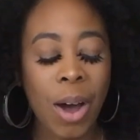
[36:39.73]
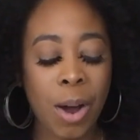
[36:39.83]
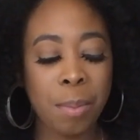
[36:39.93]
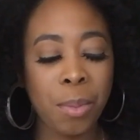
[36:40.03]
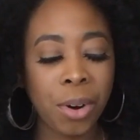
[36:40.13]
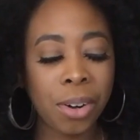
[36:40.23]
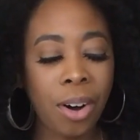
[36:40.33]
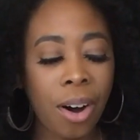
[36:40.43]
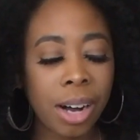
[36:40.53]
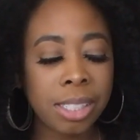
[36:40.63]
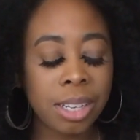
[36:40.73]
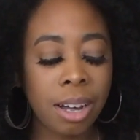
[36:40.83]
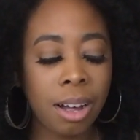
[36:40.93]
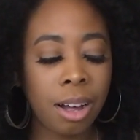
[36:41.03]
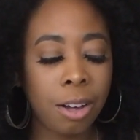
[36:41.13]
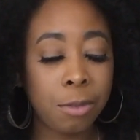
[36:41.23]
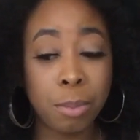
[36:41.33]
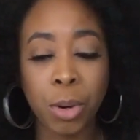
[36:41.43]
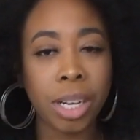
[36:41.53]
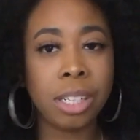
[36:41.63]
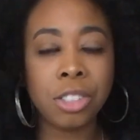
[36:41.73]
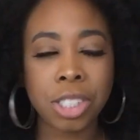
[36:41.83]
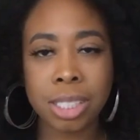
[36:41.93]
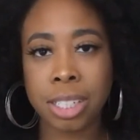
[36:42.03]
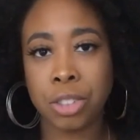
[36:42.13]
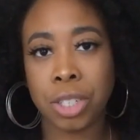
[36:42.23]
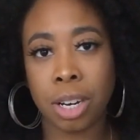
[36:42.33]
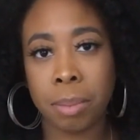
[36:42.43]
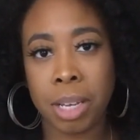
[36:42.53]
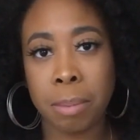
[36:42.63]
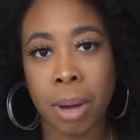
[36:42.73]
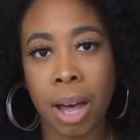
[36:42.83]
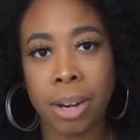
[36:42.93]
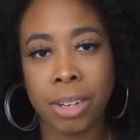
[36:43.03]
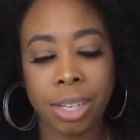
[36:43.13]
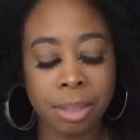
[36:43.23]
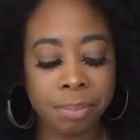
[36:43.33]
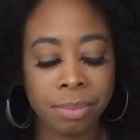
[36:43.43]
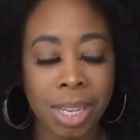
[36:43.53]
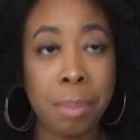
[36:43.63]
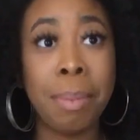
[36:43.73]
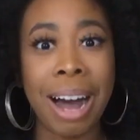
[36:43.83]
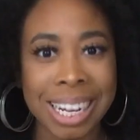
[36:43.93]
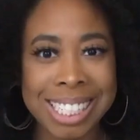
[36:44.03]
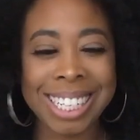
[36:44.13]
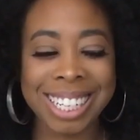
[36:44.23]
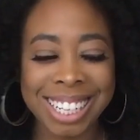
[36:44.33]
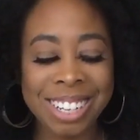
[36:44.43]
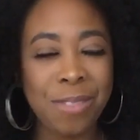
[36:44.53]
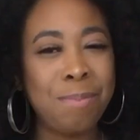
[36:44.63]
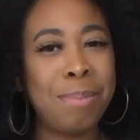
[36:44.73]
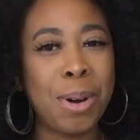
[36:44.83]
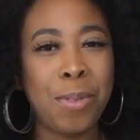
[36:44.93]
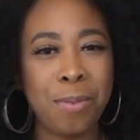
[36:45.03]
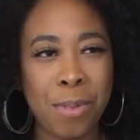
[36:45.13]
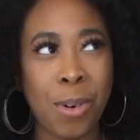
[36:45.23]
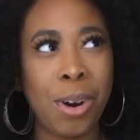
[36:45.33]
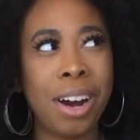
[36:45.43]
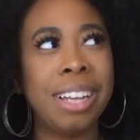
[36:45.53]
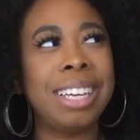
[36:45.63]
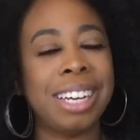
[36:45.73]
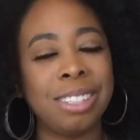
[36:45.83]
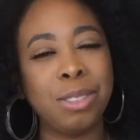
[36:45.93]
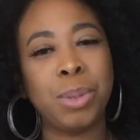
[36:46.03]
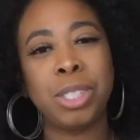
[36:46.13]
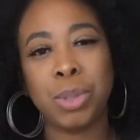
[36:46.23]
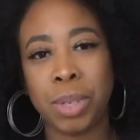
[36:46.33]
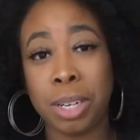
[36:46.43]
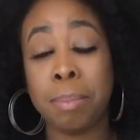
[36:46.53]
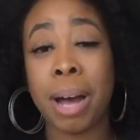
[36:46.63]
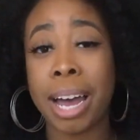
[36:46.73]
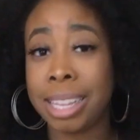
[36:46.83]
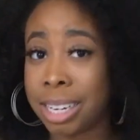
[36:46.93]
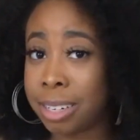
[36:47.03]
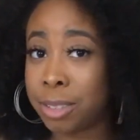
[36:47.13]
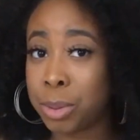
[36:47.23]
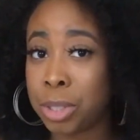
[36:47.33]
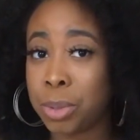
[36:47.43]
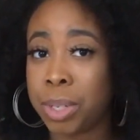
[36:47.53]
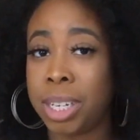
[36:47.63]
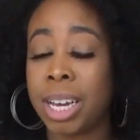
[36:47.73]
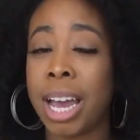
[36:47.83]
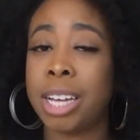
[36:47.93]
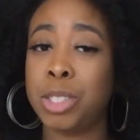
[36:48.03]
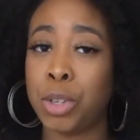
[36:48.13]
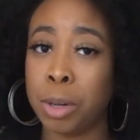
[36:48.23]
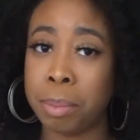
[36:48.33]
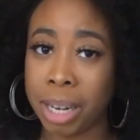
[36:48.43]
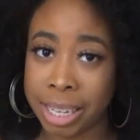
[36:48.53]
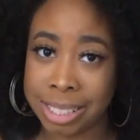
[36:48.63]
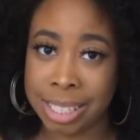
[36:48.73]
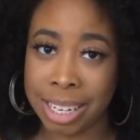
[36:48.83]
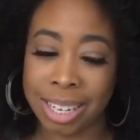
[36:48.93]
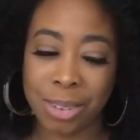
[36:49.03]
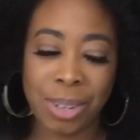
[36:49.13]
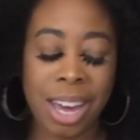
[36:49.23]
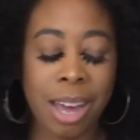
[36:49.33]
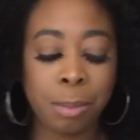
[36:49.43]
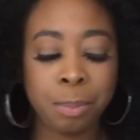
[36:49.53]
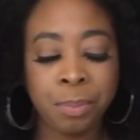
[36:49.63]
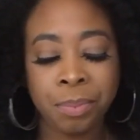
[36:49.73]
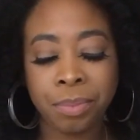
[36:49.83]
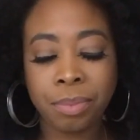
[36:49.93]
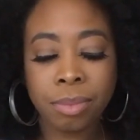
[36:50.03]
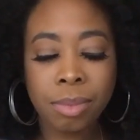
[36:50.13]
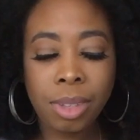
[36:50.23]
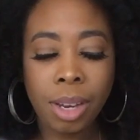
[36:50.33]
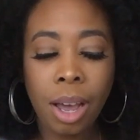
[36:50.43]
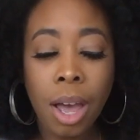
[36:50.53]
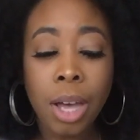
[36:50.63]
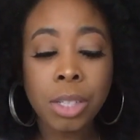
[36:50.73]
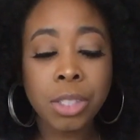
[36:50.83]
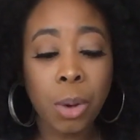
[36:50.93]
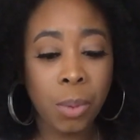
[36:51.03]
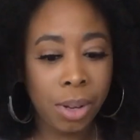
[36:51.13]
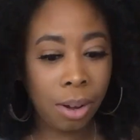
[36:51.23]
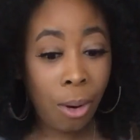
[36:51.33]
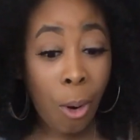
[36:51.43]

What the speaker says: are more cards of more energies that you're going to be embodying before the end of 2020, by the end of 2020, as your blessing, okay? So we